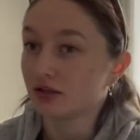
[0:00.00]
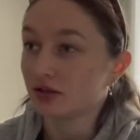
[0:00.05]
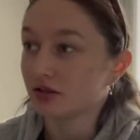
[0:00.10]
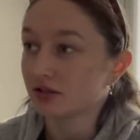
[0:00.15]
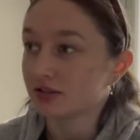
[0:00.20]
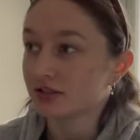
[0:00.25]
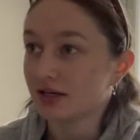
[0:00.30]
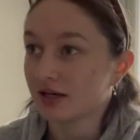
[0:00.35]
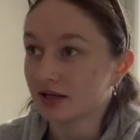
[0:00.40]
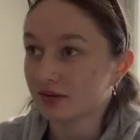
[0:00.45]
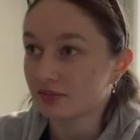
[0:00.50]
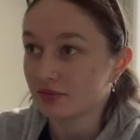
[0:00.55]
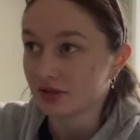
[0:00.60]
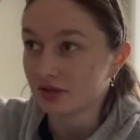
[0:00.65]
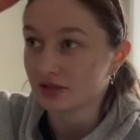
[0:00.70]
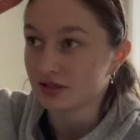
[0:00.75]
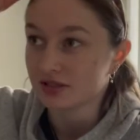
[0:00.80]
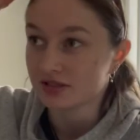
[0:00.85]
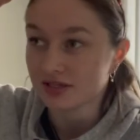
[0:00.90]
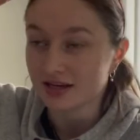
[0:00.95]
lockdown
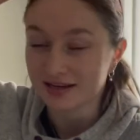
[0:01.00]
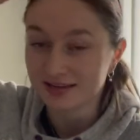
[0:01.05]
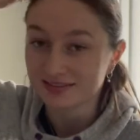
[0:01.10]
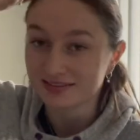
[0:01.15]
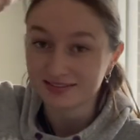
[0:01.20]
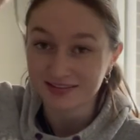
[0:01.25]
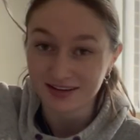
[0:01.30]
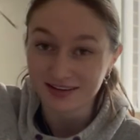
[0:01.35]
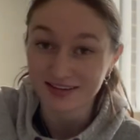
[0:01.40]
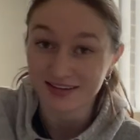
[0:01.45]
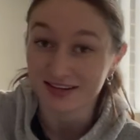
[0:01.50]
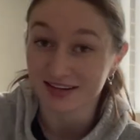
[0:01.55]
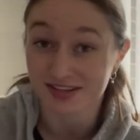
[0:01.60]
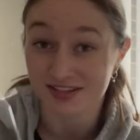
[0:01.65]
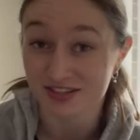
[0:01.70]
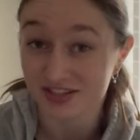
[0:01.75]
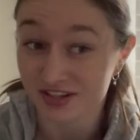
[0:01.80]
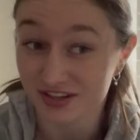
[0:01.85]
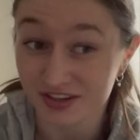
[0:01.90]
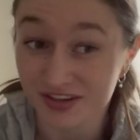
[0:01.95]
because I had nothing
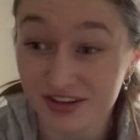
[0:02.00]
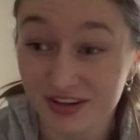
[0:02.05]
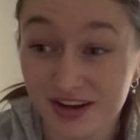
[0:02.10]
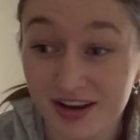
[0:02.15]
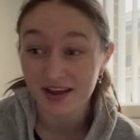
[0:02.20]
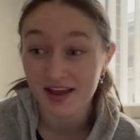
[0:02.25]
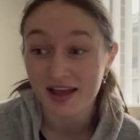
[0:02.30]
else to do